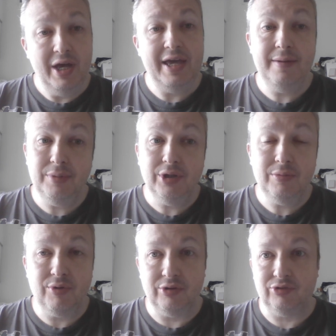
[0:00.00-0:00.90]
and Billy
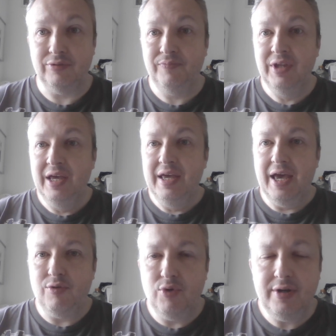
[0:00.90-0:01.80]
Preston
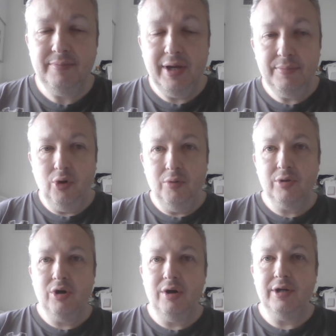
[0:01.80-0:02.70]
and written by Paul
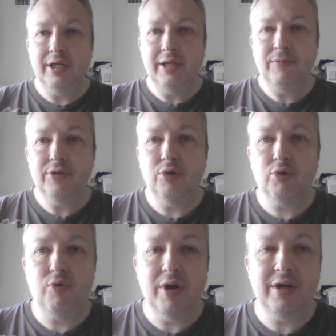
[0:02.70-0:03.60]
McCartney, though
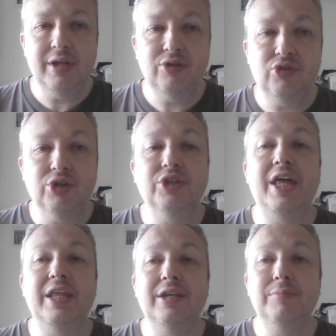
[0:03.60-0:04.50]
credited to the
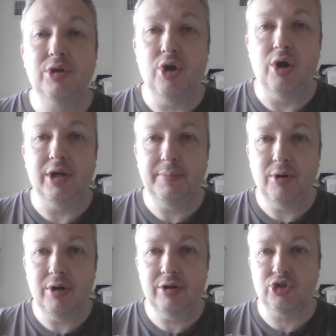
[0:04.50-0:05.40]
Lennon McCartney
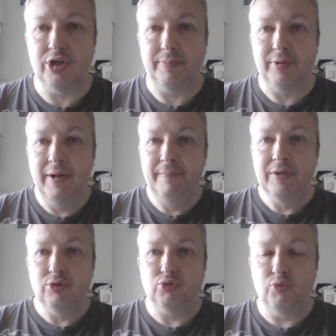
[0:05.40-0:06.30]
partnership
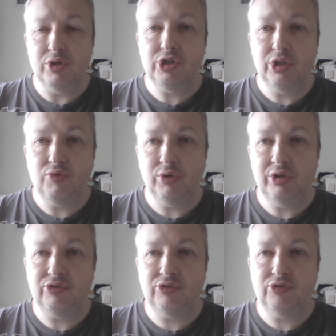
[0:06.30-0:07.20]
was originally
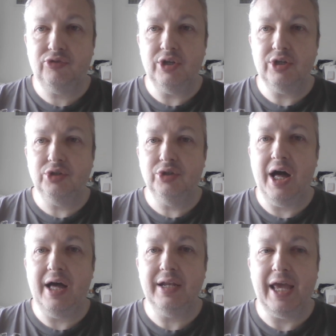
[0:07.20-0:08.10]
released as a single
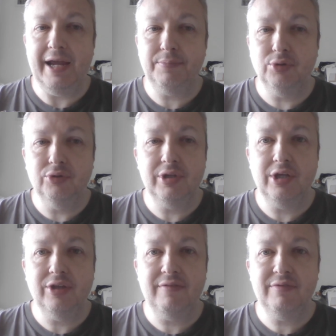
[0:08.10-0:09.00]
on April the
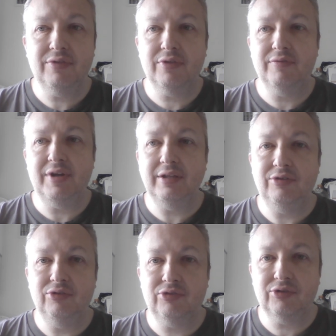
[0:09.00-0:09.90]
11th of
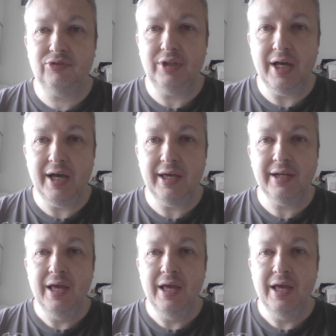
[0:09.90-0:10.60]
1969